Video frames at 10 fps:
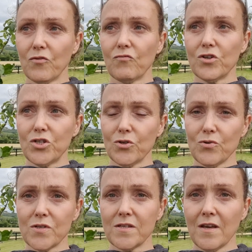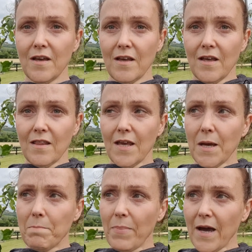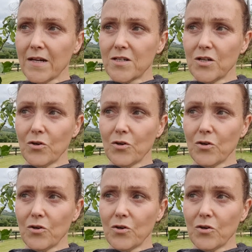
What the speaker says: reduce the impact,